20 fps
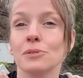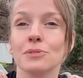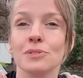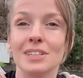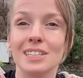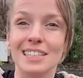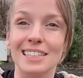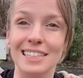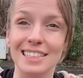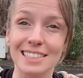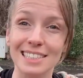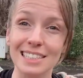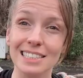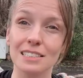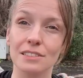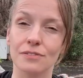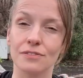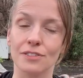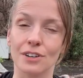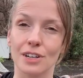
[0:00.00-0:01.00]
only need
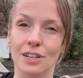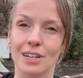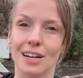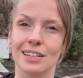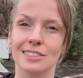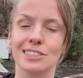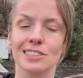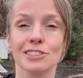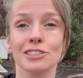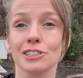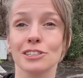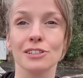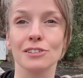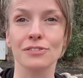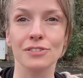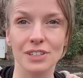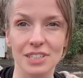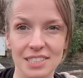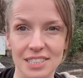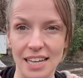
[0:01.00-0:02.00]
it to look good
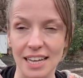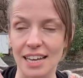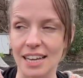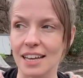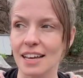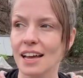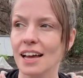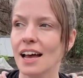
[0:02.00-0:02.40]
for a day.